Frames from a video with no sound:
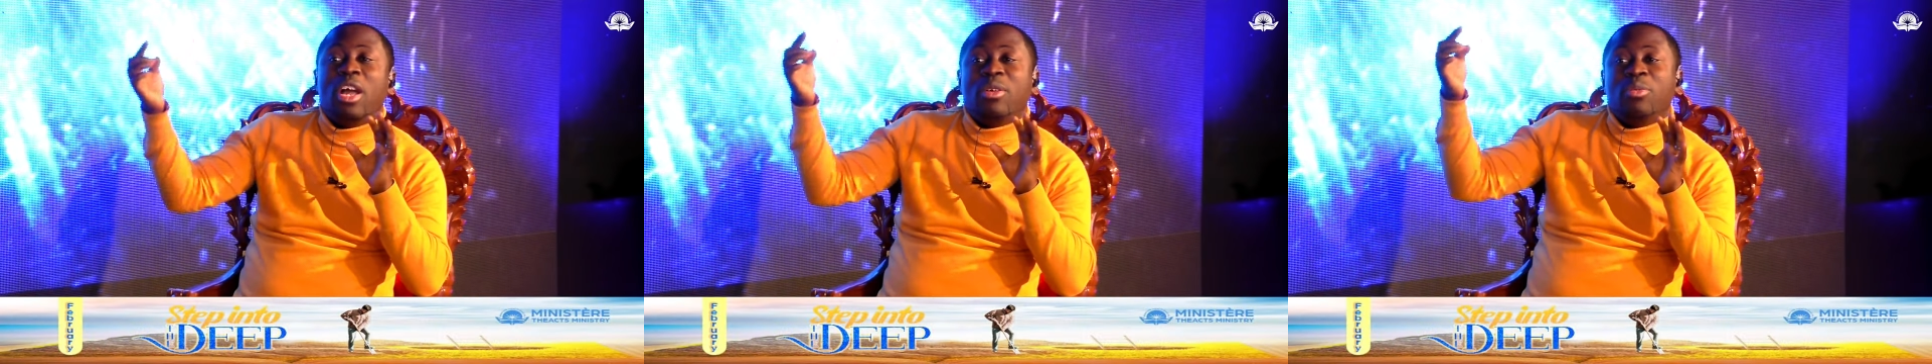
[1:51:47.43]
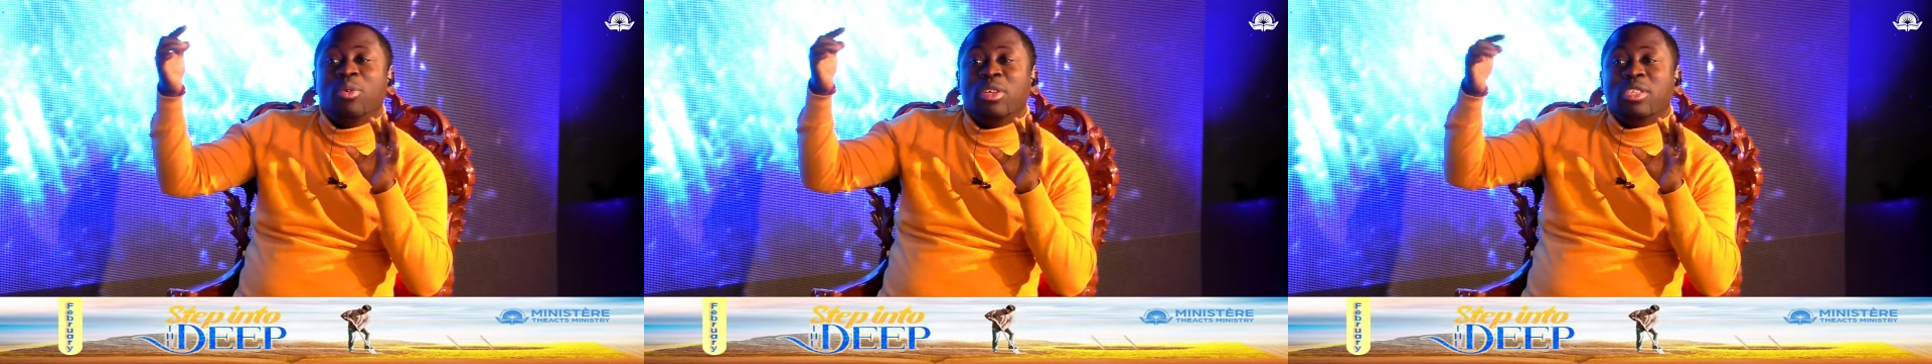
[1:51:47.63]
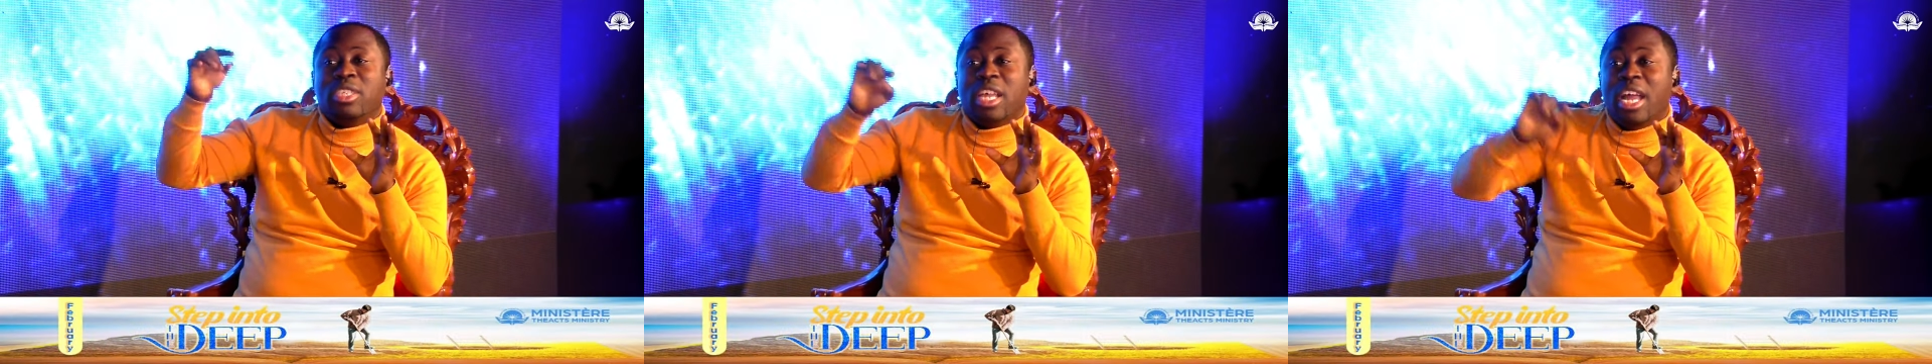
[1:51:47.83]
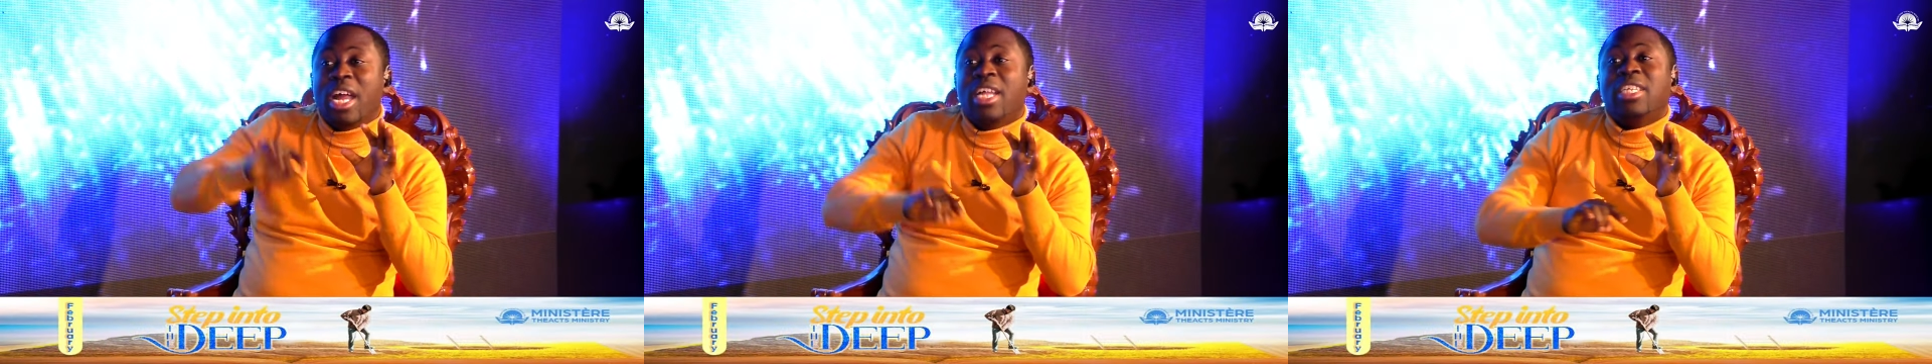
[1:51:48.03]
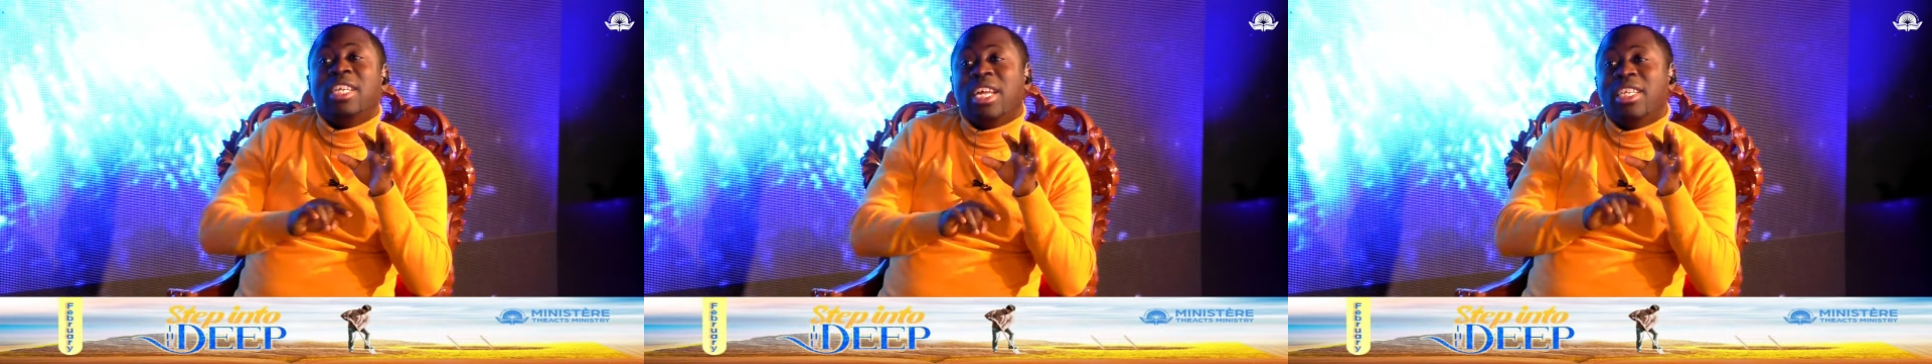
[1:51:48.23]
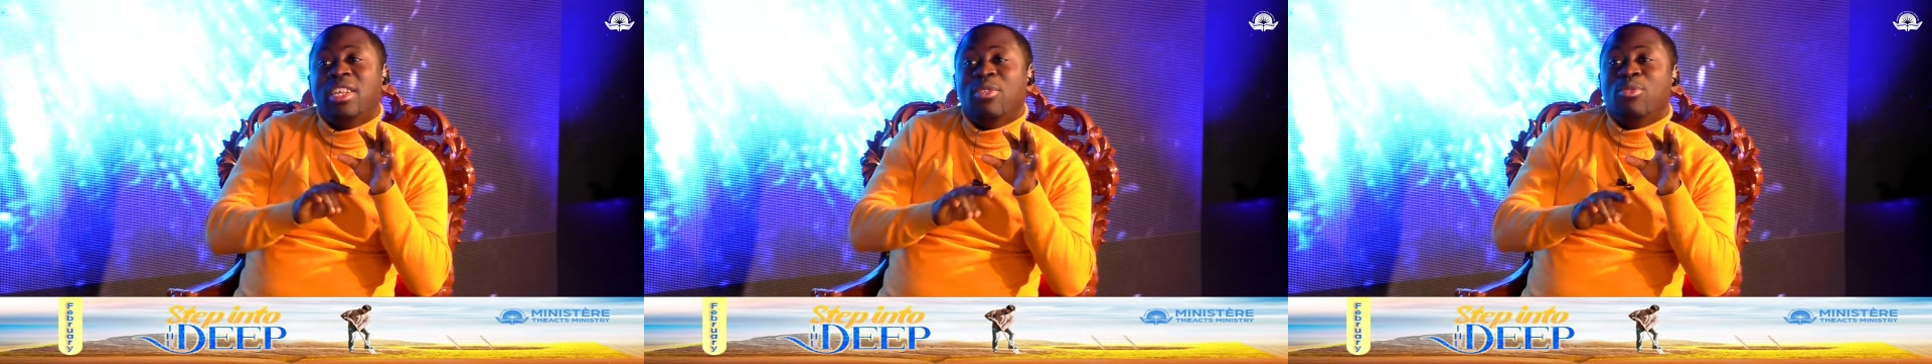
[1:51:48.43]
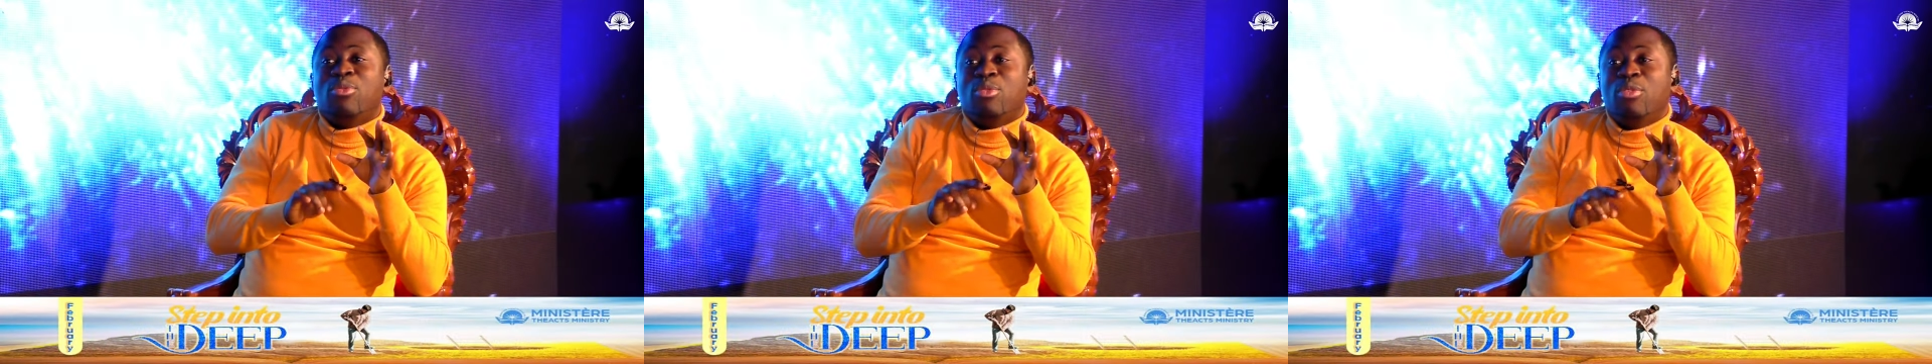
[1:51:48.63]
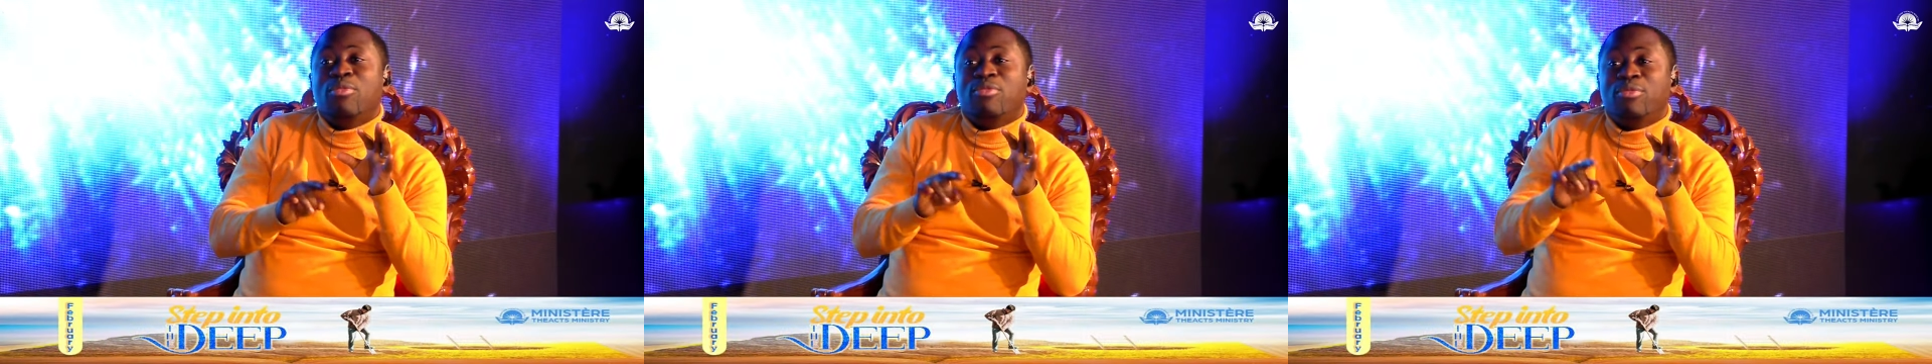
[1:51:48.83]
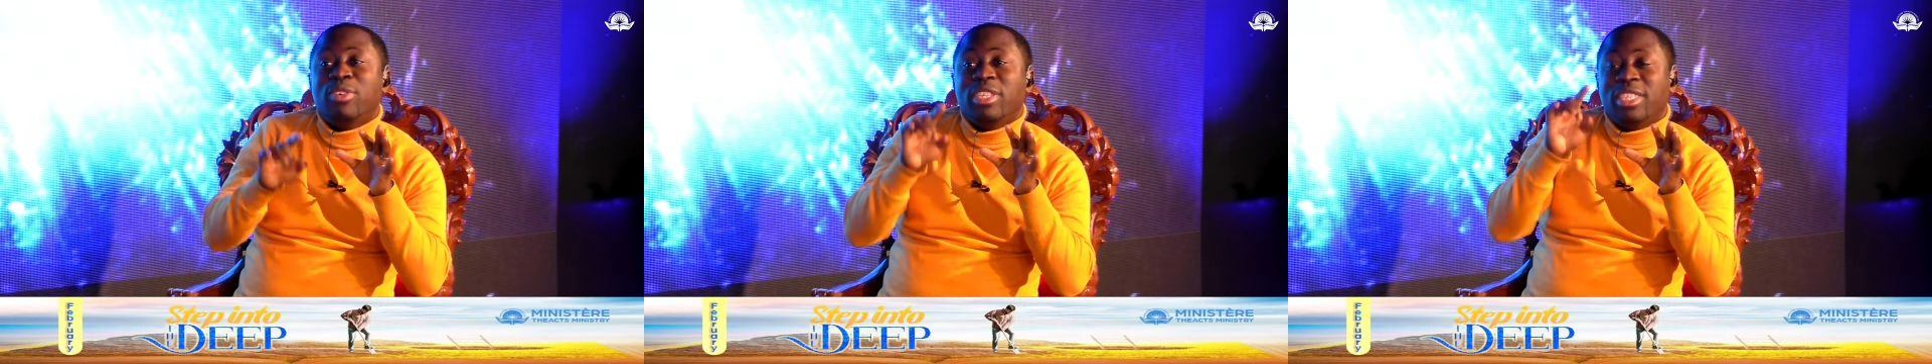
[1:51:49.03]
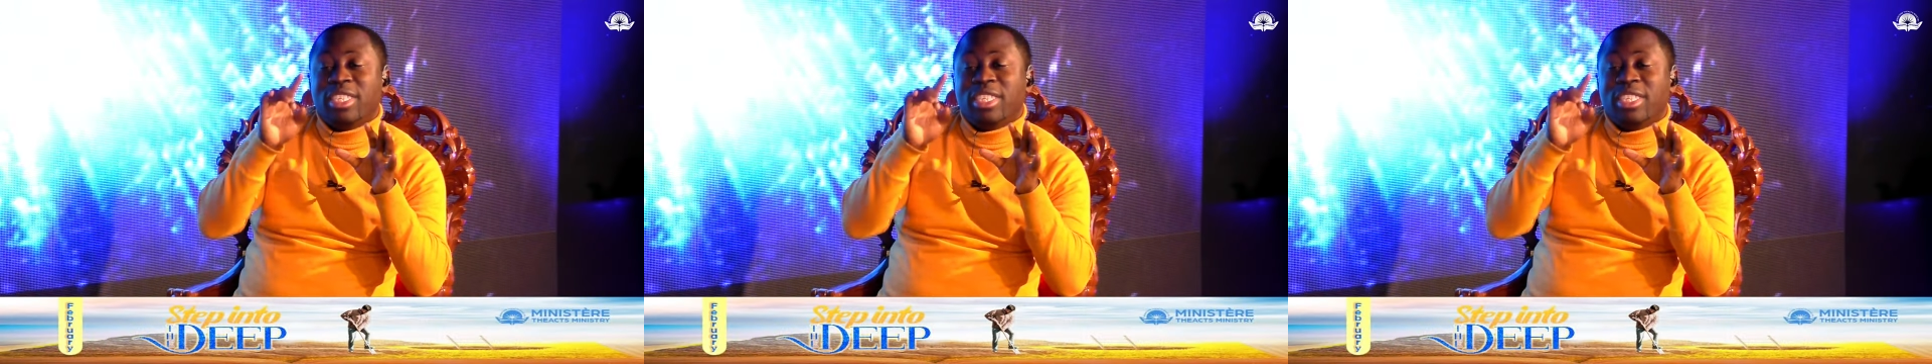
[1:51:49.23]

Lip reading: was under the roof with